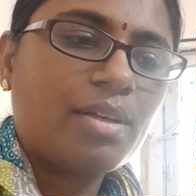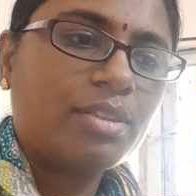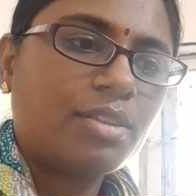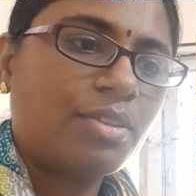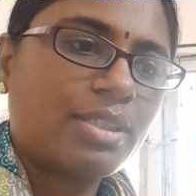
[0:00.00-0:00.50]

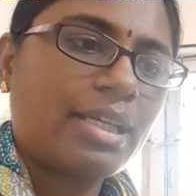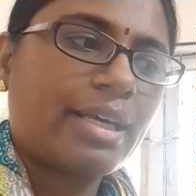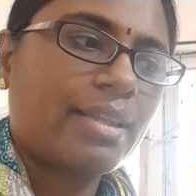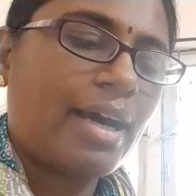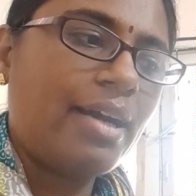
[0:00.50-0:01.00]
So it's
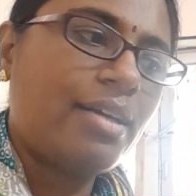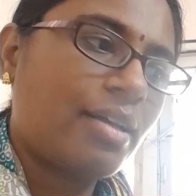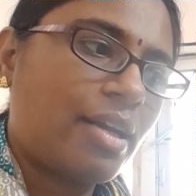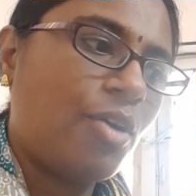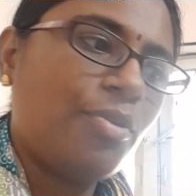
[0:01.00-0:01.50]
like
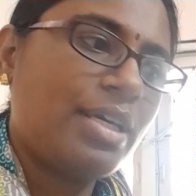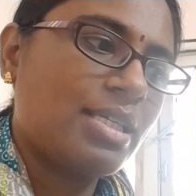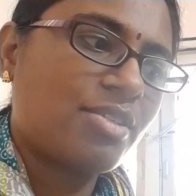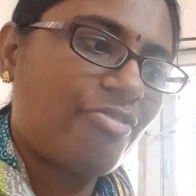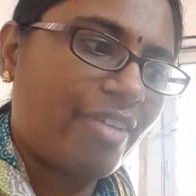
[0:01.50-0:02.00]
that. Now he
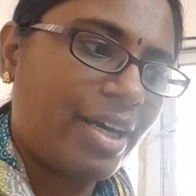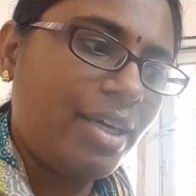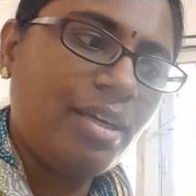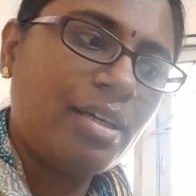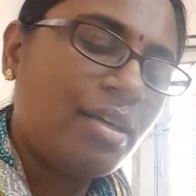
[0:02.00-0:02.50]
is
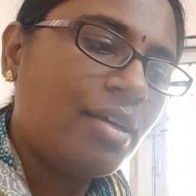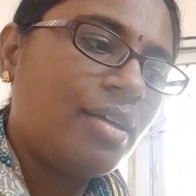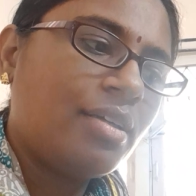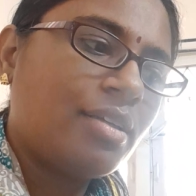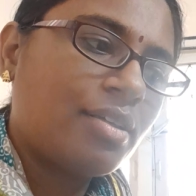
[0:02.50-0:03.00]
5.
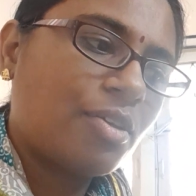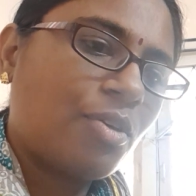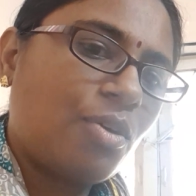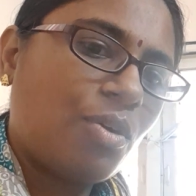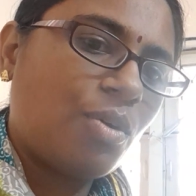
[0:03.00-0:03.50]

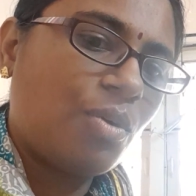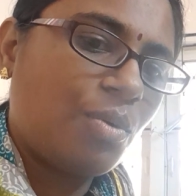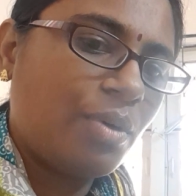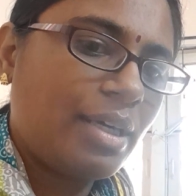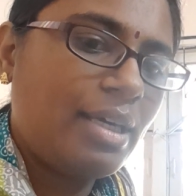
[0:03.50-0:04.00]

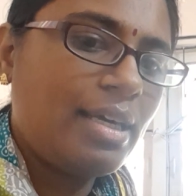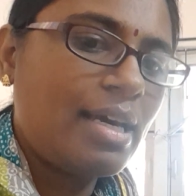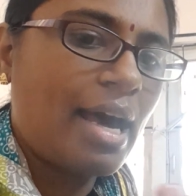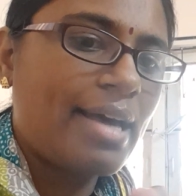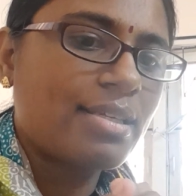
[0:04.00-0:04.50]
So
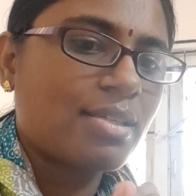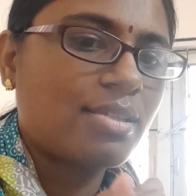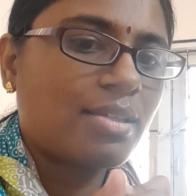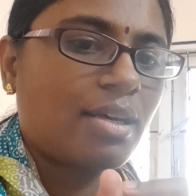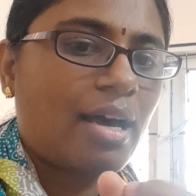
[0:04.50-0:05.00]
he
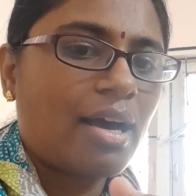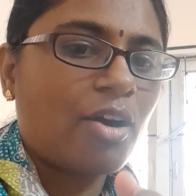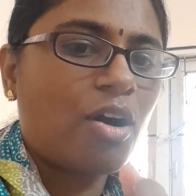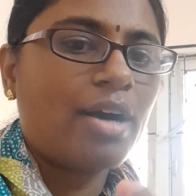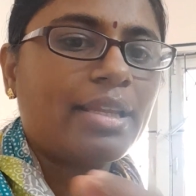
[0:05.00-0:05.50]
has
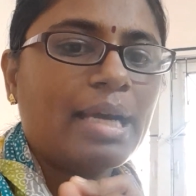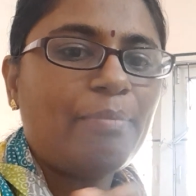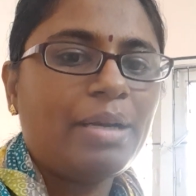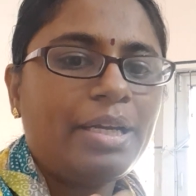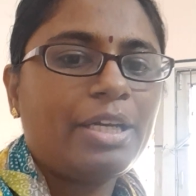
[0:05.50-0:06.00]
got the
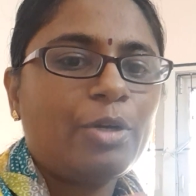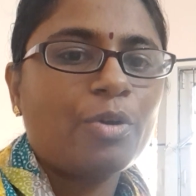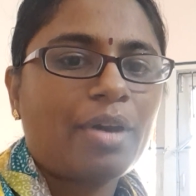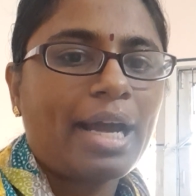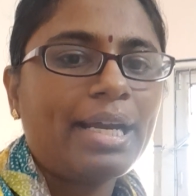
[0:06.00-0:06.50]
ability
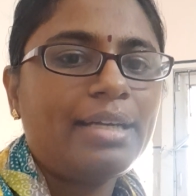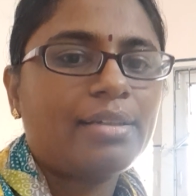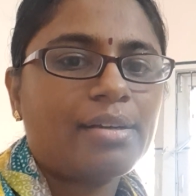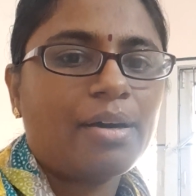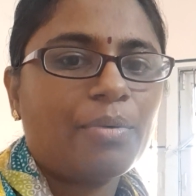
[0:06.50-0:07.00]
to
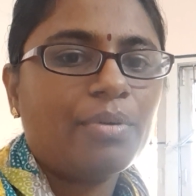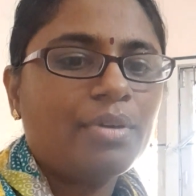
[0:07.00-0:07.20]
write now.